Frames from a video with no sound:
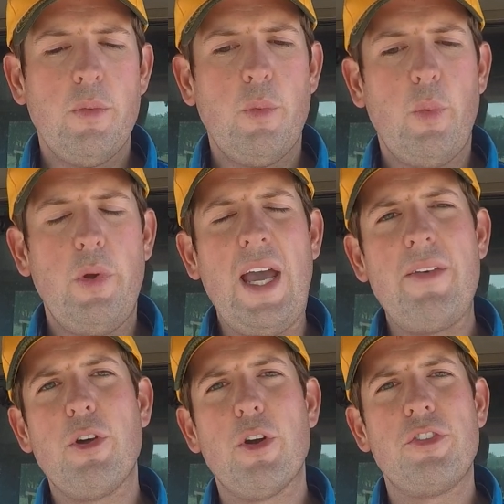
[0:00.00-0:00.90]
We
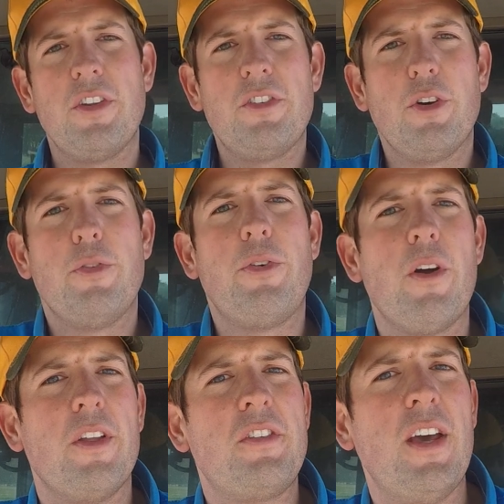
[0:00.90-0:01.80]
have noticed that so
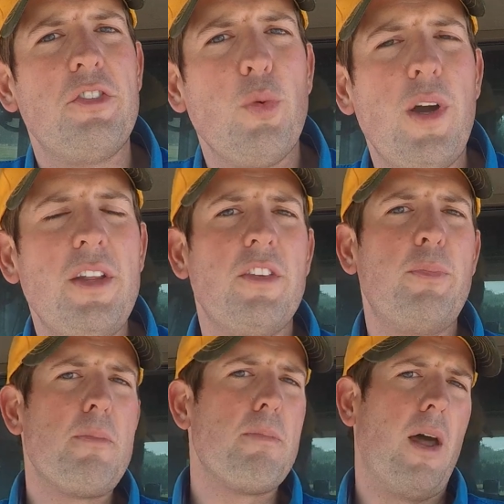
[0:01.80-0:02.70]
far the test weights have
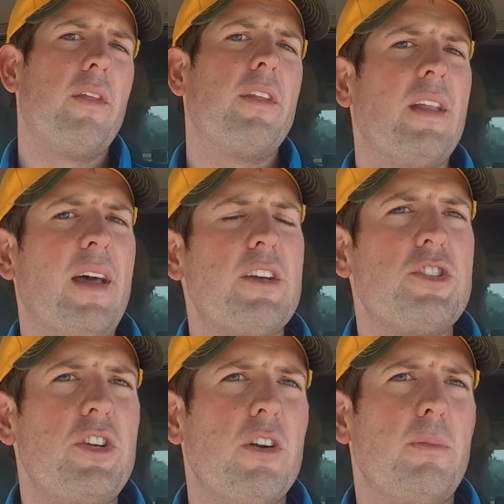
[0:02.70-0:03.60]
been better than
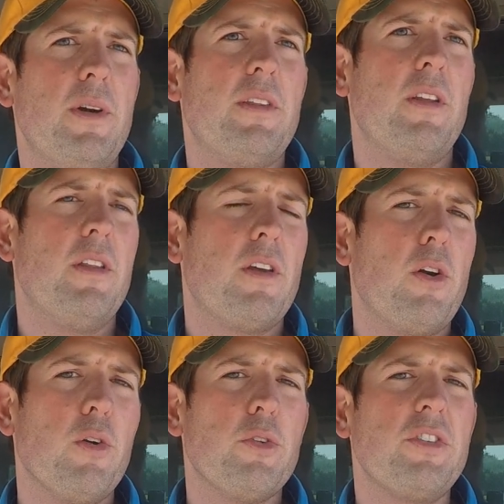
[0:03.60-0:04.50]
last year, but the
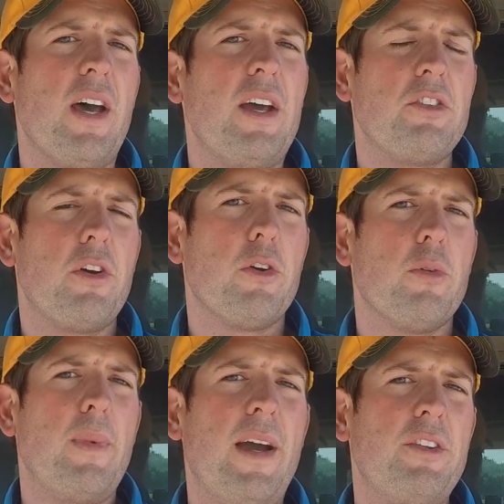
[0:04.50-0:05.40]
kernel size and
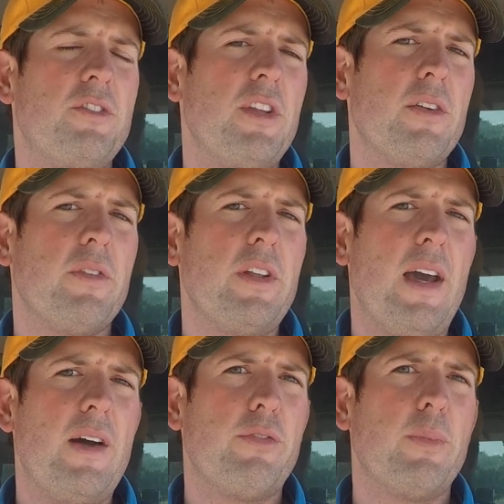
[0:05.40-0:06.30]
kernel mass is definitely
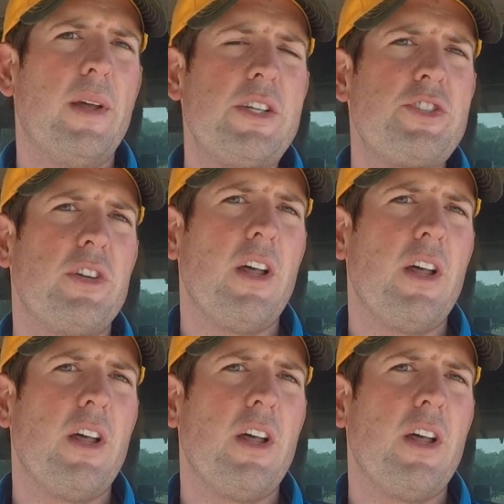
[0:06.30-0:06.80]
down from last year.